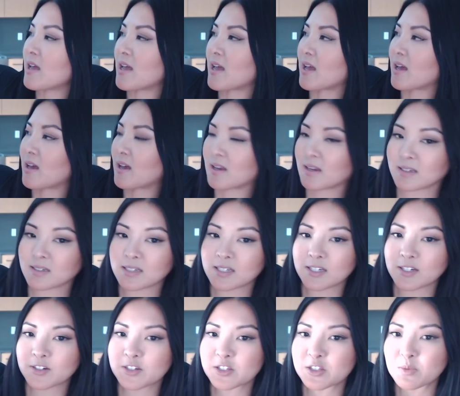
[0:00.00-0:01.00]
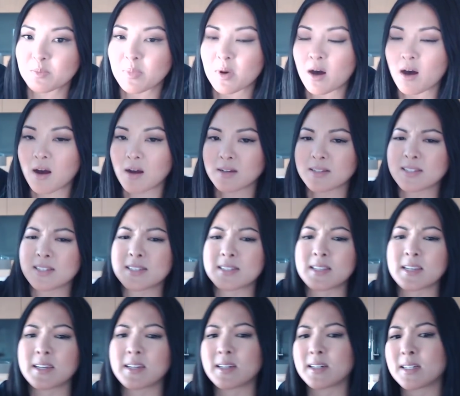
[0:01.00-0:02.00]
and here's the box.
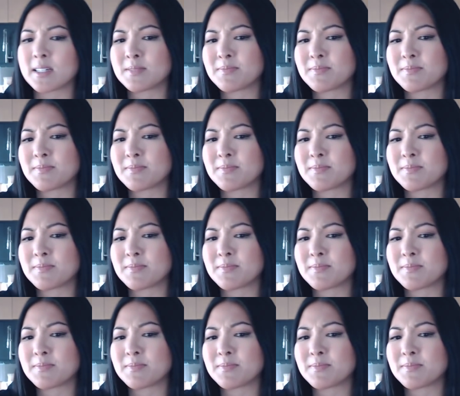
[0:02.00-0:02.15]
It's like,